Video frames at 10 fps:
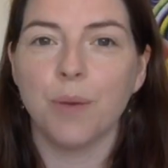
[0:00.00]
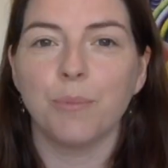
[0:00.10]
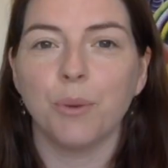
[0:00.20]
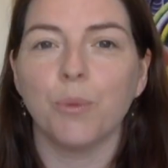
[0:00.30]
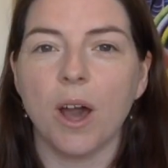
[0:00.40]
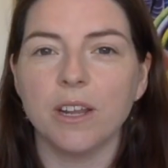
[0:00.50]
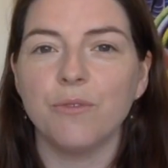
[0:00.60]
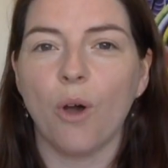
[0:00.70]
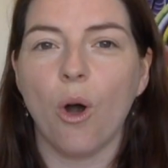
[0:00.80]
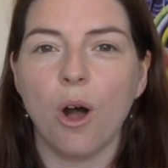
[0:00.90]
But what
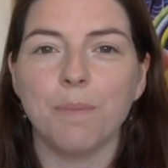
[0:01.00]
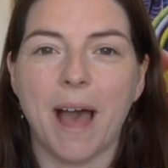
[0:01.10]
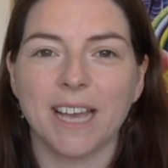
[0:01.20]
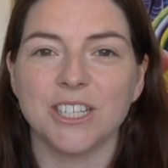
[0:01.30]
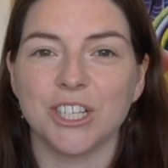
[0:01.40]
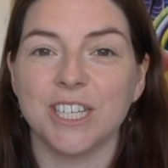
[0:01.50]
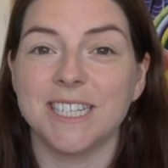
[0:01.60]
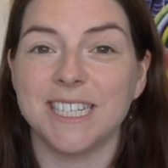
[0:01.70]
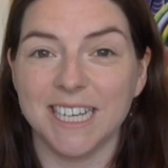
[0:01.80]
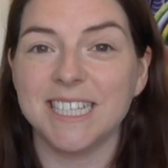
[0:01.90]
if all
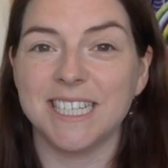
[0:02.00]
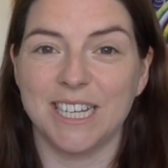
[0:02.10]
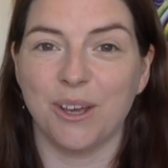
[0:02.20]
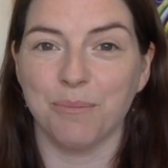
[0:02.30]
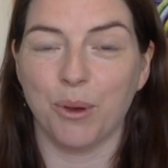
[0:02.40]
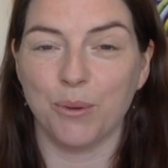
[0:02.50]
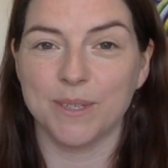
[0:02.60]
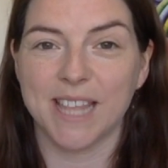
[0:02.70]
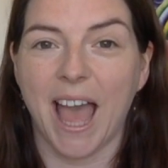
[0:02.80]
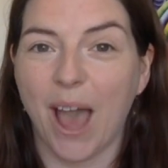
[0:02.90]
packaging did
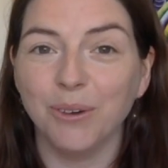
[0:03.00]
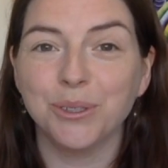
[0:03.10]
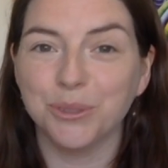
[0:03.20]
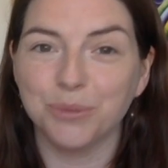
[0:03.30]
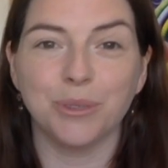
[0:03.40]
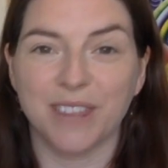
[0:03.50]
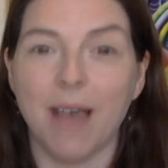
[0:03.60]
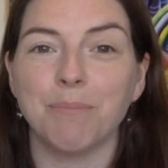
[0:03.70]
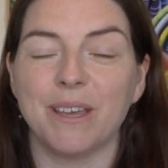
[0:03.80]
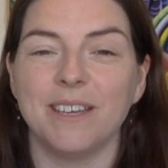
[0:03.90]
decompose? How cool would
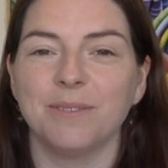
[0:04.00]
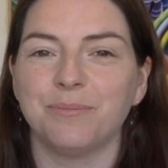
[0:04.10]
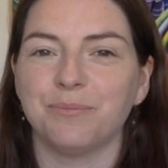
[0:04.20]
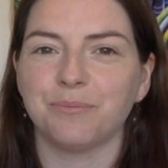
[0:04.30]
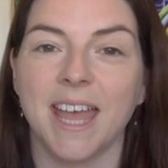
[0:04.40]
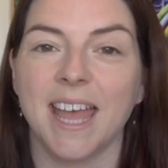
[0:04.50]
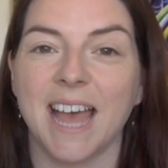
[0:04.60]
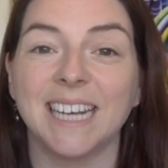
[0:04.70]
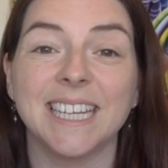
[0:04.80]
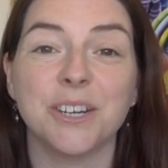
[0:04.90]
that be?
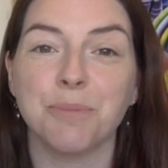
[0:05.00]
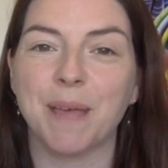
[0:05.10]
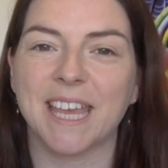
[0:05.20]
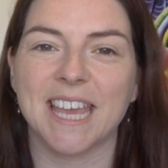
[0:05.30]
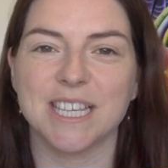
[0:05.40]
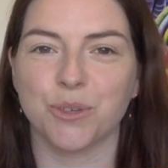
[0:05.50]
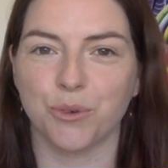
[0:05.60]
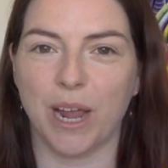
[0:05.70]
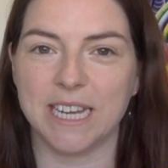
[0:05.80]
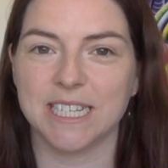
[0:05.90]
A litter pick is
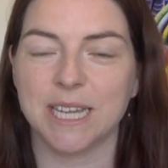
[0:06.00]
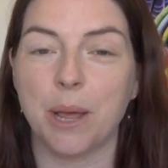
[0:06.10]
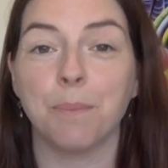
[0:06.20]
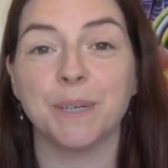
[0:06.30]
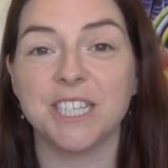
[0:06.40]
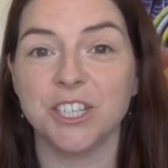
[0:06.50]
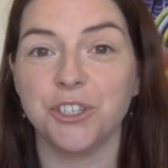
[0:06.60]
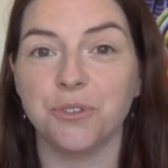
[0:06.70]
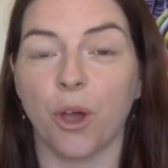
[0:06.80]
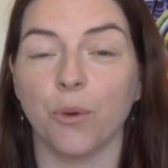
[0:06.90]
great, but
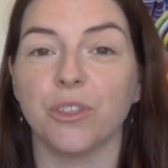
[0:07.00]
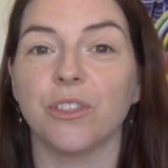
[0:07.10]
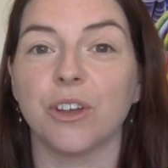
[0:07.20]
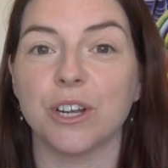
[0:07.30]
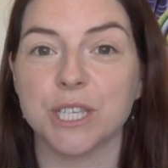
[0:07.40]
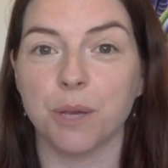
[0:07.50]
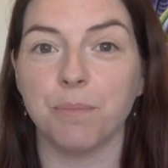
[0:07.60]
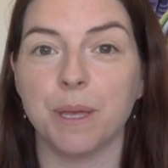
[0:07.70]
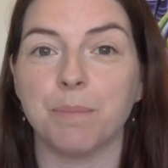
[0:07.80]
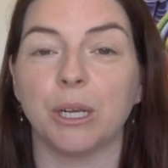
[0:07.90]
did you know that there are some
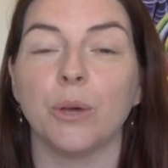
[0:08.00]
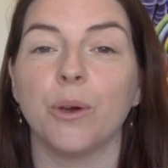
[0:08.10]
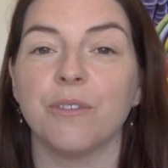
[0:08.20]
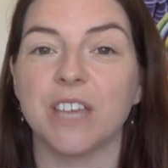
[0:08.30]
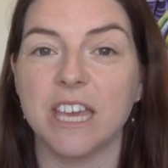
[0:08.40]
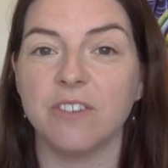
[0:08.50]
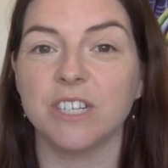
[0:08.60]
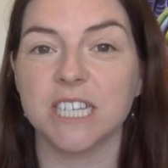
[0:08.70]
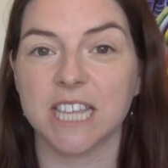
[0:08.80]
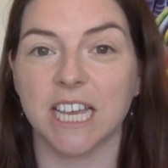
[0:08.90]
people who have
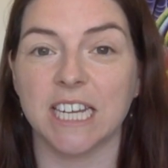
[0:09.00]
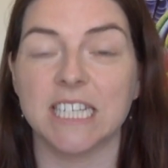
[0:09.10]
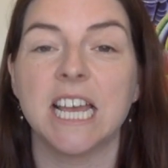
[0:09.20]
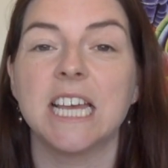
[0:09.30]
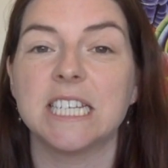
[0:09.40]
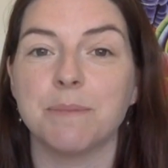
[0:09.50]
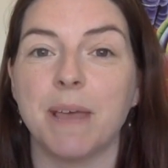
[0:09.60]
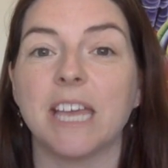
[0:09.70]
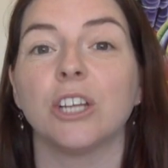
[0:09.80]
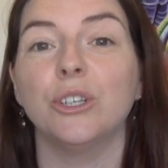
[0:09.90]
even decided to
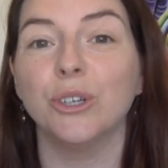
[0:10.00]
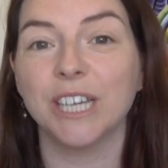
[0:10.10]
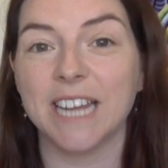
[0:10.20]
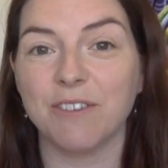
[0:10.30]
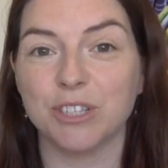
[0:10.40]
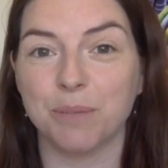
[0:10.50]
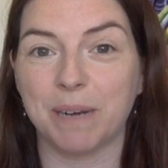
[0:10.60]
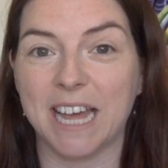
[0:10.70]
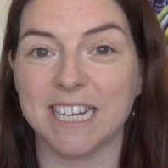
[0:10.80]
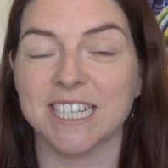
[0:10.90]
make looking after the
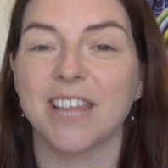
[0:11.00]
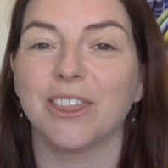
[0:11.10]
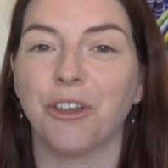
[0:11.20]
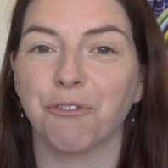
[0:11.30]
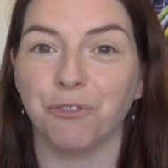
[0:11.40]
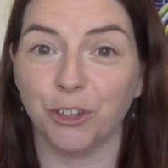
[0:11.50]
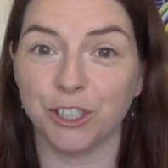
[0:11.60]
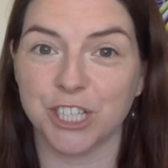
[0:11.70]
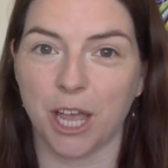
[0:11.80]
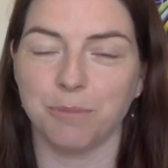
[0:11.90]
planet their
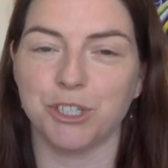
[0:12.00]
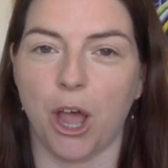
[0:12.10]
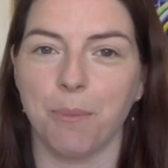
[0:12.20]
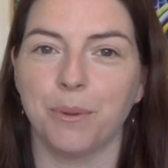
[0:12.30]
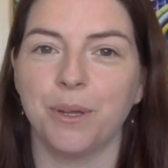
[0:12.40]
full time job?